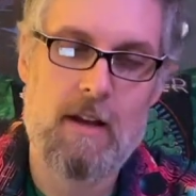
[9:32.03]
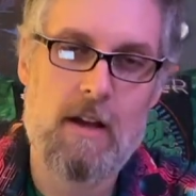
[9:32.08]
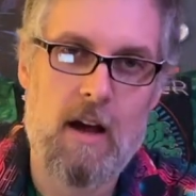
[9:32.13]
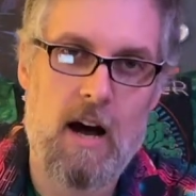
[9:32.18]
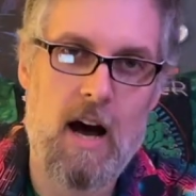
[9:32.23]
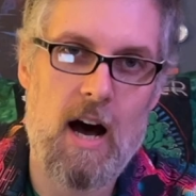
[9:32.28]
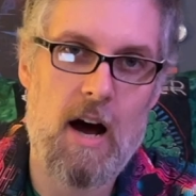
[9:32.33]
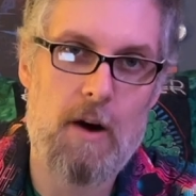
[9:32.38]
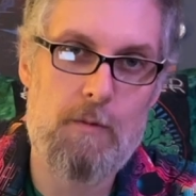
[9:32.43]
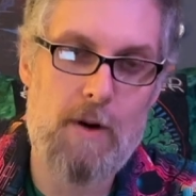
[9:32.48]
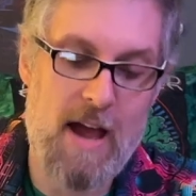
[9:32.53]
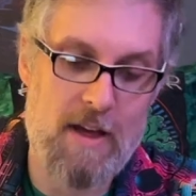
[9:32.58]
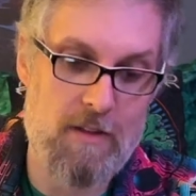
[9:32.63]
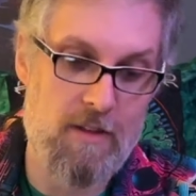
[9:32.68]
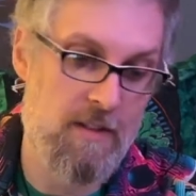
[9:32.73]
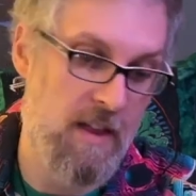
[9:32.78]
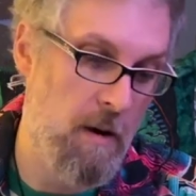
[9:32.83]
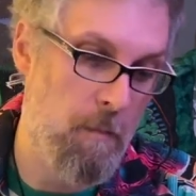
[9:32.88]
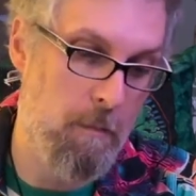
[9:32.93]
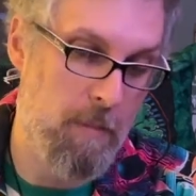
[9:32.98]
rather
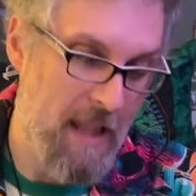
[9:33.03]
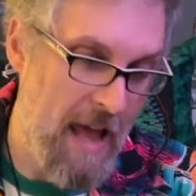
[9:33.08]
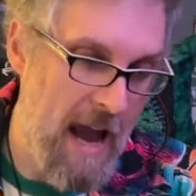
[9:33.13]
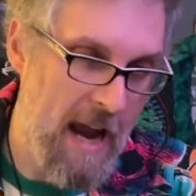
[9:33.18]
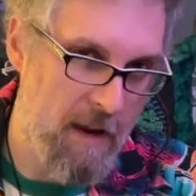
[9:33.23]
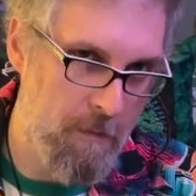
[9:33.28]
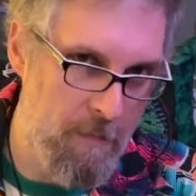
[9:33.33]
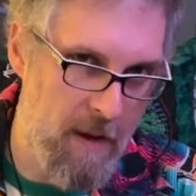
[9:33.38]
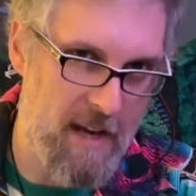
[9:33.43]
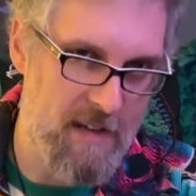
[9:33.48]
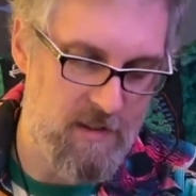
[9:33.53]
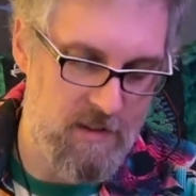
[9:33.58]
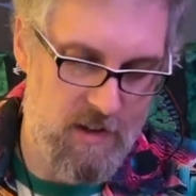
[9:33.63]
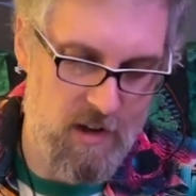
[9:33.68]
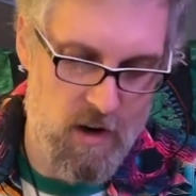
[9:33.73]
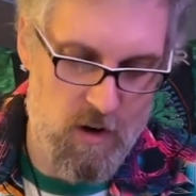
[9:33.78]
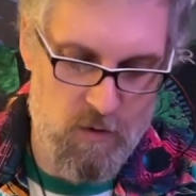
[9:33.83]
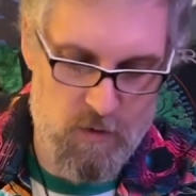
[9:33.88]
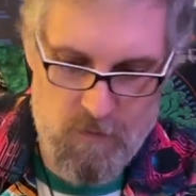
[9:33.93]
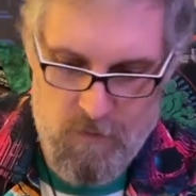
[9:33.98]
than a black base
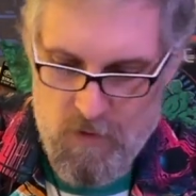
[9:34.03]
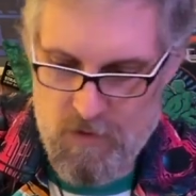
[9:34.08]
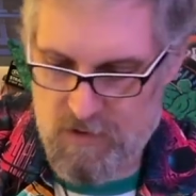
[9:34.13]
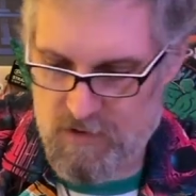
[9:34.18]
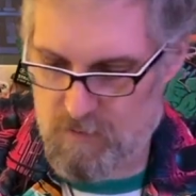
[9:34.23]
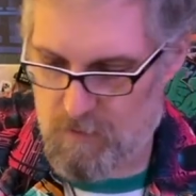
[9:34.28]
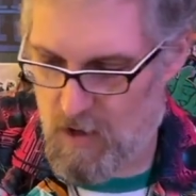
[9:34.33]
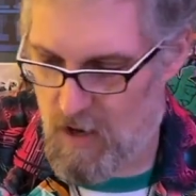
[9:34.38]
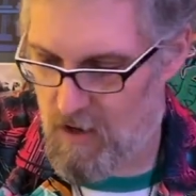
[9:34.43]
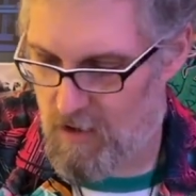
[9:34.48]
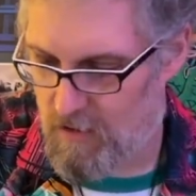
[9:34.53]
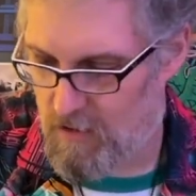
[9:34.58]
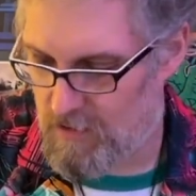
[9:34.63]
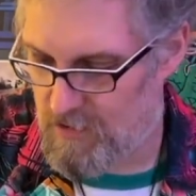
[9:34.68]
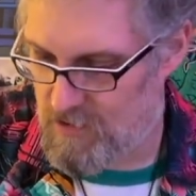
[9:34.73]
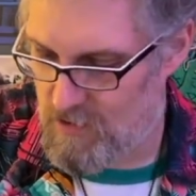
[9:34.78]
coat for the sparkles.